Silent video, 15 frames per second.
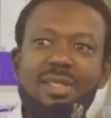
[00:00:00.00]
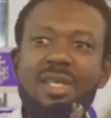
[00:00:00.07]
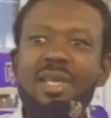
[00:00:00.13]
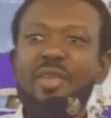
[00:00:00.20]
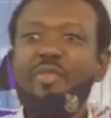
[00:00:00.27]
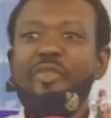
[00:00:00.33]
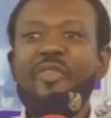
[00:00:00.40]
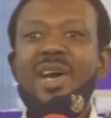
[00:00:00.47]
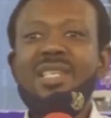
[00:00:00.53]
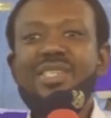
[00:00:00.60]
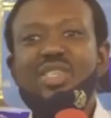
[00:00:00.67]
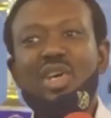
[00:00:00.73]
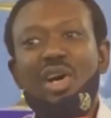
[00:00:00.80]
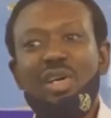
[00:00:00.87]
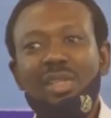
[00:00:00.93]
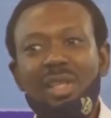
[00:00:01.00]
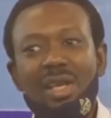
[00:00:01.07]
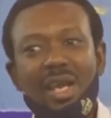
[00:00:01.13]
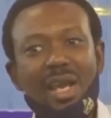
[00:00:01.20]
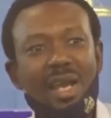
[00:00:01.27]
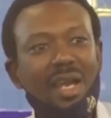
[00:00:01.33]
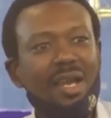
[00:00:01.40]
The first son
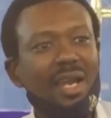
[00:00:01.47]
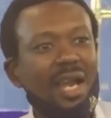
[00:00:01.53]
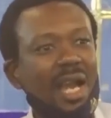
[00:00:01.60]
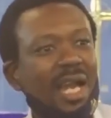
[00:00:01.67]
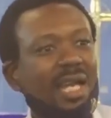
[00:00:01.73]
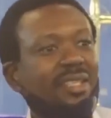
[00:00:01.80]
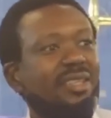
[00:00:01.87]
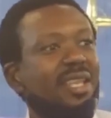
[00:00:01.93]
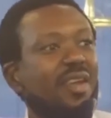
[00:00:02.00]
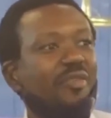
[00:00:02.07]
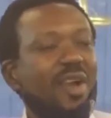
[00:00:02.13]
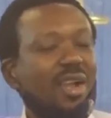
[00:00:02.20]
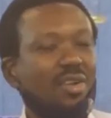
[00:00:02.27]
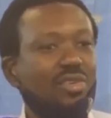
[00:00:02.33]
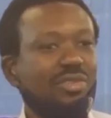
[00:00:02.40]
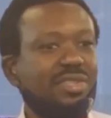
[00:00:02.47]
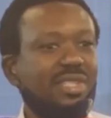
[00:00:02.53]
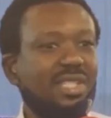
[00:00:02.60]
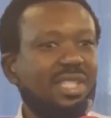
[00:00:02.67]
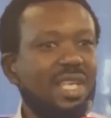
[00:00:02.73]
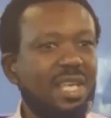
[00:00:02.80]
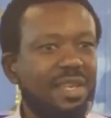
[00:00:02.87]
had never
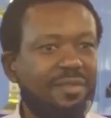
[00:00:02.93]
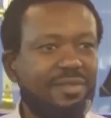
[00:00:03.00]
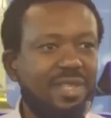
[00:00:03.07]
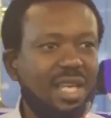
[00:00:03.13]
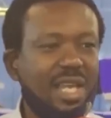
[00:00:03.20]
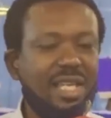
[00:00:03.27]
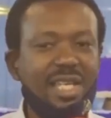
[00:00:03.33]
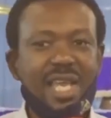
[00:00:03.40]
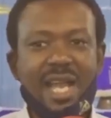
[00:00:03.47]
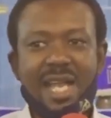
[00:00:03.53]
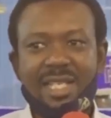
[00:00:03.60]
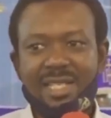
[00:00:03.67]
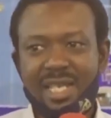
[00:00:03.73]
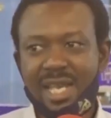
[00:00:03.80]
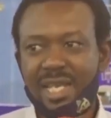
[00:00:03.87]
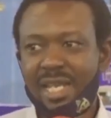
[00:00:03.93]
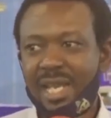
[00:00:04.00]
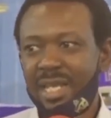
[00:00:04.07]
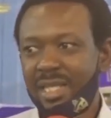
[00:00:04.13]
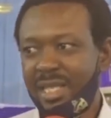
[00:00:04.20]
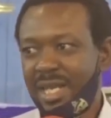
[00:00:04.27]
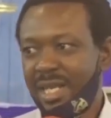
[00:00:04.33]
conceived any idea
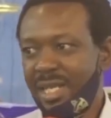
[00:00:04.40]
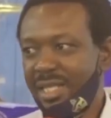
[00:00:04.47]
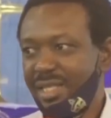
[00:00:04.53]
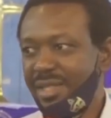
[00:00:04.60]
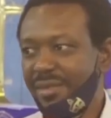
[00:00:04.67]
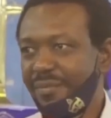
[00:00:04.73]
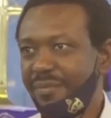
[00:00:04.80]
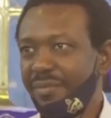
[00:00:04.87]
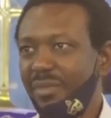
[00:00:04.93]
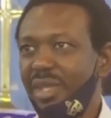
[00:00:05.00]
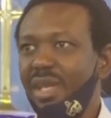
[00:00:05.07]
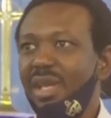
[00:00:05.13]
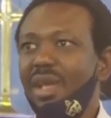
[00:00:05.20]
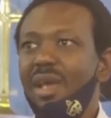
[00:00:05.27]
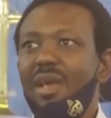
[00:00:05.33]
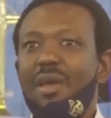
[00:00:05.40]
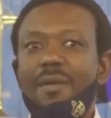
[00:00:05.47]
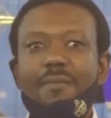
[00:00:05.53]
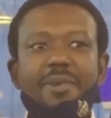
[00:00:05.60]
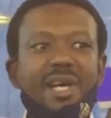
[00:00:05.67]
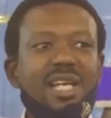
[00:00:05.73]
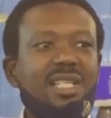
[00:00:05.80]
like that.
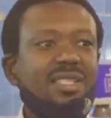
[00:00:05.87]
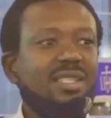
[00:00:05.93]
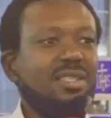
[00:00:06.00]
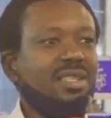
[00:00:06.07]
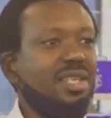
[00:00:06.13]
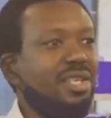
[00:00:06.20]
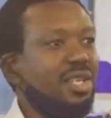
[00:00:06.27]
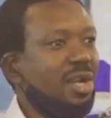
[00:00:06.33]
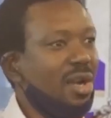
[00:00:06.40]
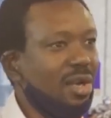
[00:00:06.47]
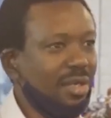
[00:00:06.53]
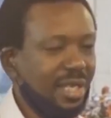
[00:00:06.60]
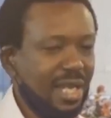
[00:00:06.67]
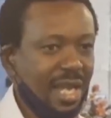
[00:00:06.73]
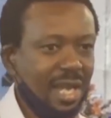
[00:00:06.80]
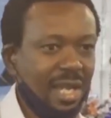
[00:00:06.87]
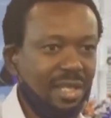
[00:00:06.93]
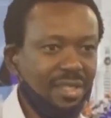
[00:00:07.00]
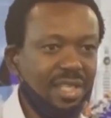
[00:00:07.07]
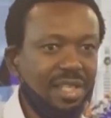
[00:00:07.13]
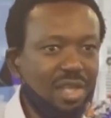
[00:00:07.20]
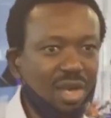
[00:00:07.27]
But the
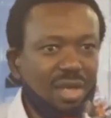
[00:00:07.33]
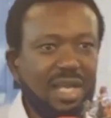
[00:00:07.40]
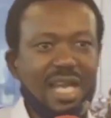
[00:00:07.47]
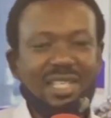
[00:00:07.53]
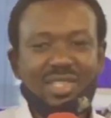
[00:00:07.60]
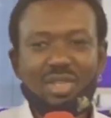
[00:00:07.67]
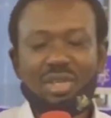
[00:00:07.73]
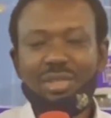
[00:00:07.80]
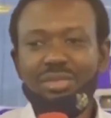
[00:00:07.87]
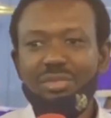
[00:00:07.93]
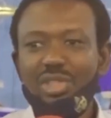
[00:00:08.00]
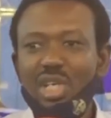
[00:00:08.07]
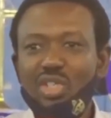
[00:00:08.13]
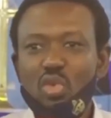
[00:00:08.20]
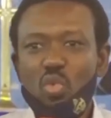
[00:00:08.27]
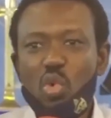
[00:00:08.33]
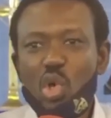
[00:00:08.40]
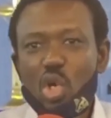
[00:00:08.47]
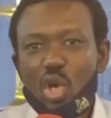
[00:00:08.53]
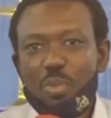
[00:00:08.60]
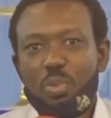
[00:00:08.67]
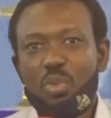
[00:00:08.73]
younger son just
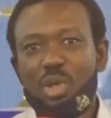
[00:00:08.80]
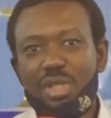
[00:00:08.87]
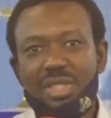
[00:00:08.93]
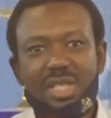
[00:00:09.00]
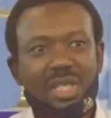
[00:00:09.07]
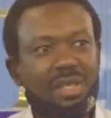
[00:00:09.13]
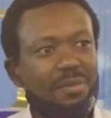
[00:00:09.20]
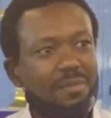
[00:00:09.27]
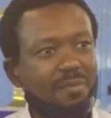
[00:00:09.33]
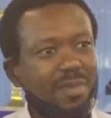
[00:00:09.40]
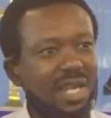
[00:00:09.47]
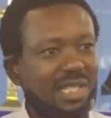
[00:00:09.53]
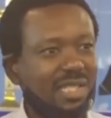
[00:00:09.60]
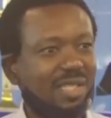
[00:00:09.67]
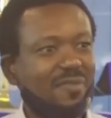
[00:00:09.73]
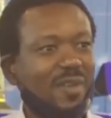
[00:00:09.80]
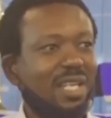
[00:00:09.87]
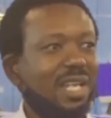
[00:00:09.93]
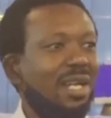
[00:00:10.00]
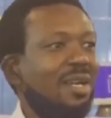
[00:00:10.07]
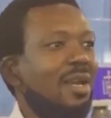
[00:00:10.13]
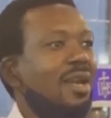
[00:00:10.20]
woke up one day, met his
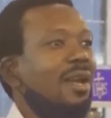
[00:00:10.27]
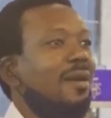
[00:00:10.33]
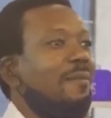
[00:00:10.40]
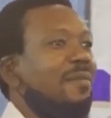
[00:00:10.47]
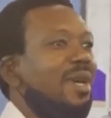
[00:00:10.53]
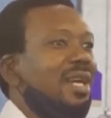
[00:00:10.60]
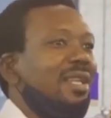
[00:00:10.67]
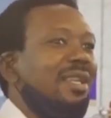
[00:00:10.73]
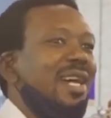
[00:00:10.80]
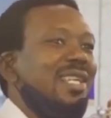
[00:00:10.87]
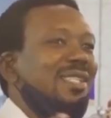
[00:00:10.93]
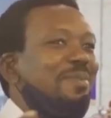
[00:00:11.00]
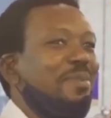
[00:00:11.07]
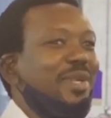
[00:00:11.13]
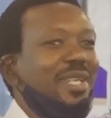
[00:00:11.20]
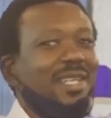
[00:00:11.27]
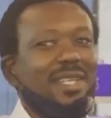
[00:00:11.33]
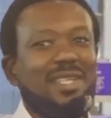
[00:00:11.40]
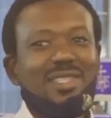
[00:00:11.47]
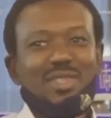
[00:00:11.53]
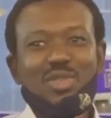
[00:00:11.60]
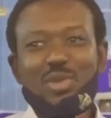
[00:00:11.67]
father. Let's bring
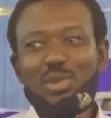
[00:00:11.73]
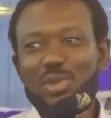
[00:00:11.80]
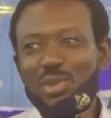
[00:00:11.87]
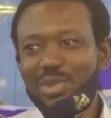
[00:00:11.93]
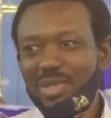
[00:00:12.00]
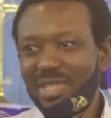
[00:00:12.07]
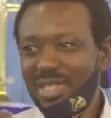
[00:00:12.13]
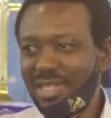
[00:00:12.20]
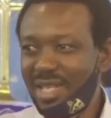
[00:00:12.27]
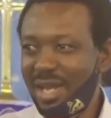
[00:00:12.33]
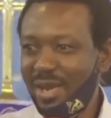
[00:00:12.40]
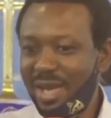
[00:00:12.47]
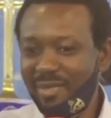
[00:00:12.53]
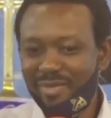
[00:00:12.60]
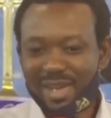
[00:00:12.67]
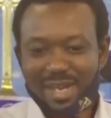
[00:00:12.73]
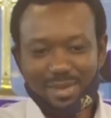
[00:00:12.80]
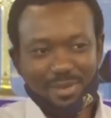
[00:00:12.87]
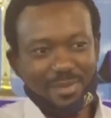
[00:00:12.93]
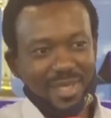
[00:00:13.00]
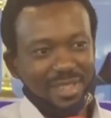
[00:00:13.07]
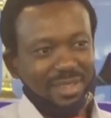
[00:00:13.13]
it to this our
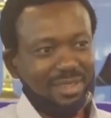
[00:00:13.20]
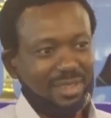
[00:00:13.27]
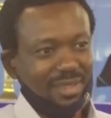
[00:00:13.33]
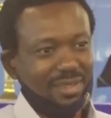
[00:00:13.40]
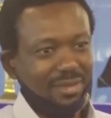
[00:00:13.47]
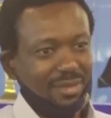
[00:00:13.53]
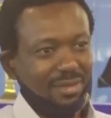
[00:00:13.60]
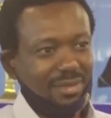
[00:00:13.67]
environment.